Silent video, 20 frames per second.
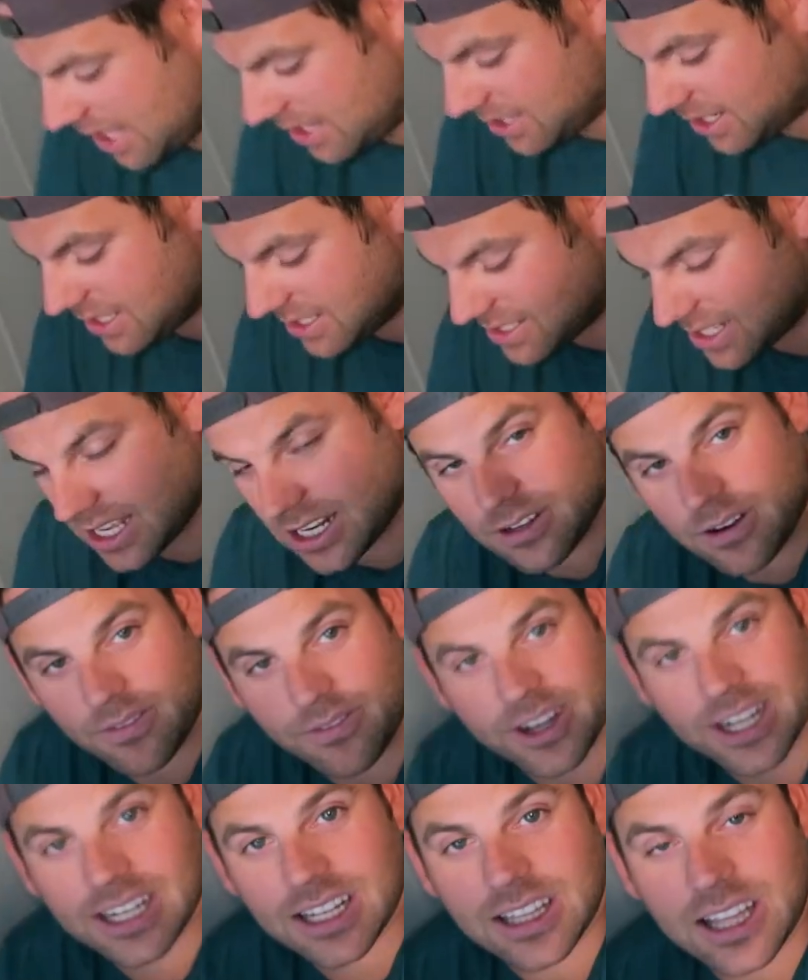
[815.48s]
That does it.
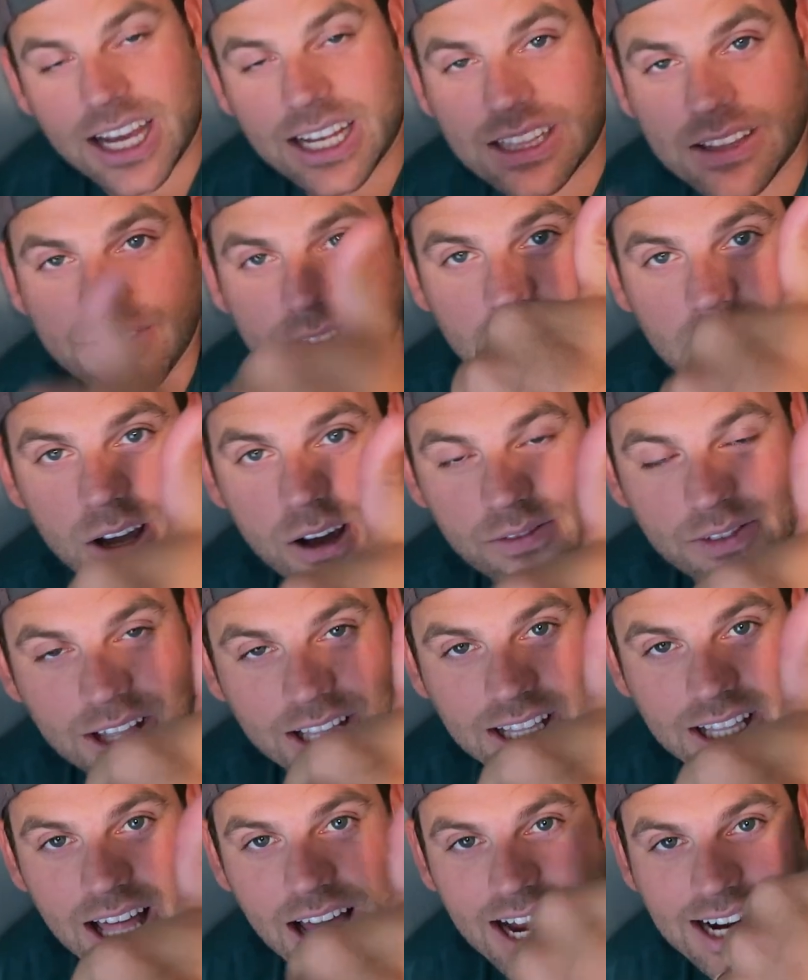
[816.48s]
Don't forget to like the video if
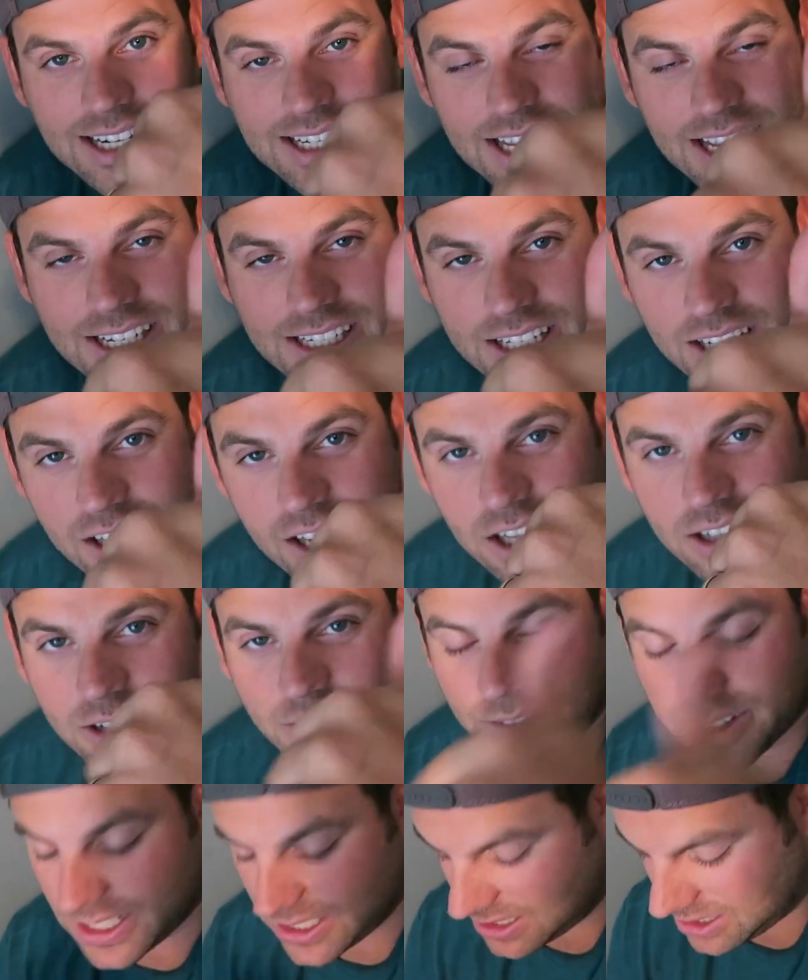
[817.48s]
you liked it.
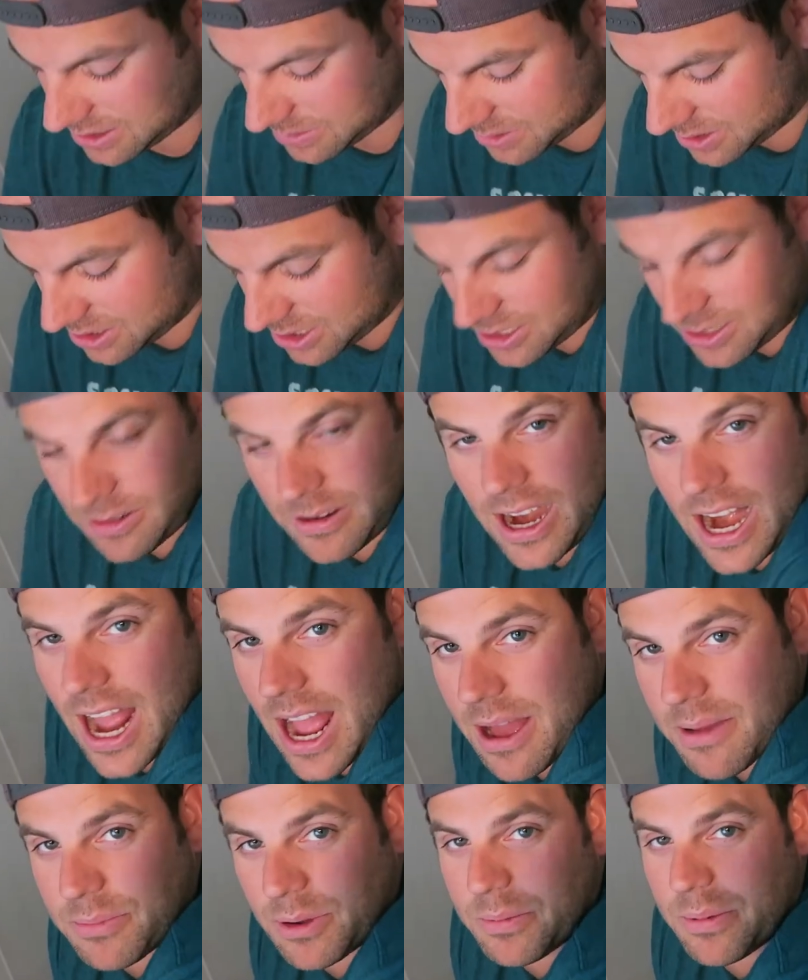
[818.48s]
Don't forget to
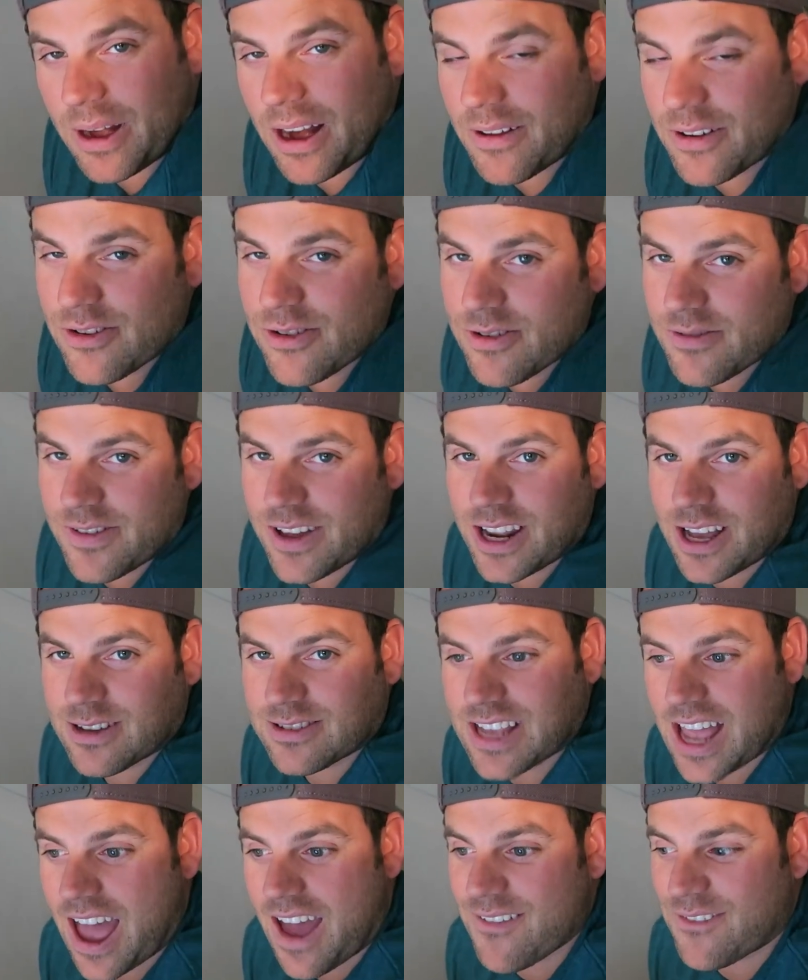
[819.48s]
subscribe. We put out new
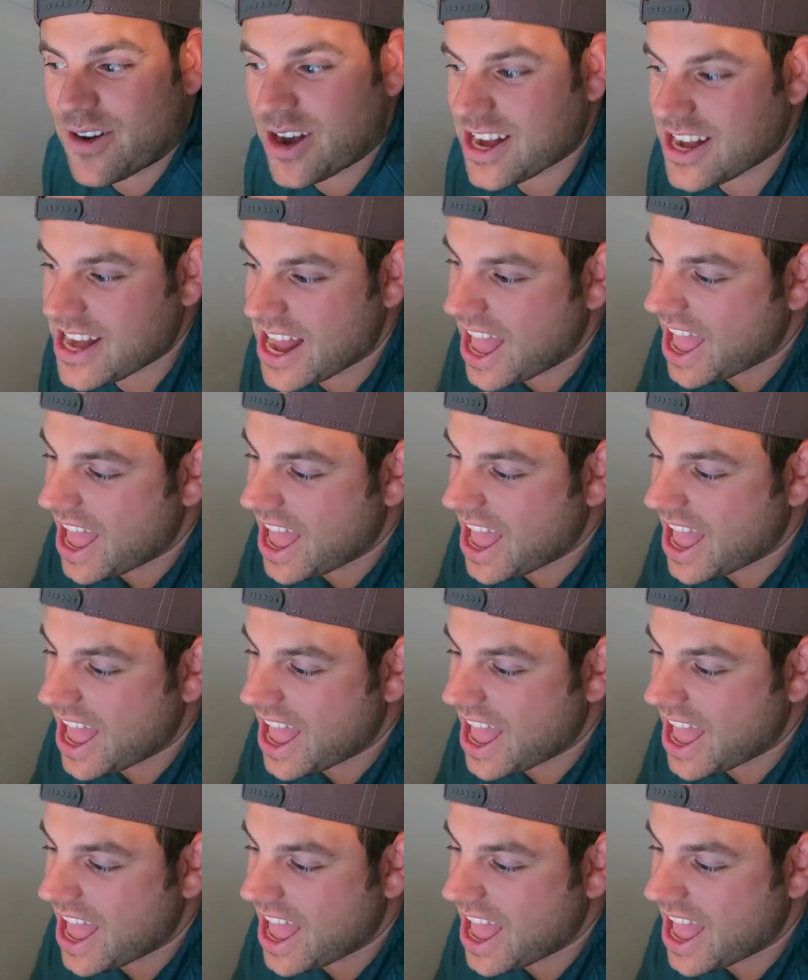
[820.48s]
videos every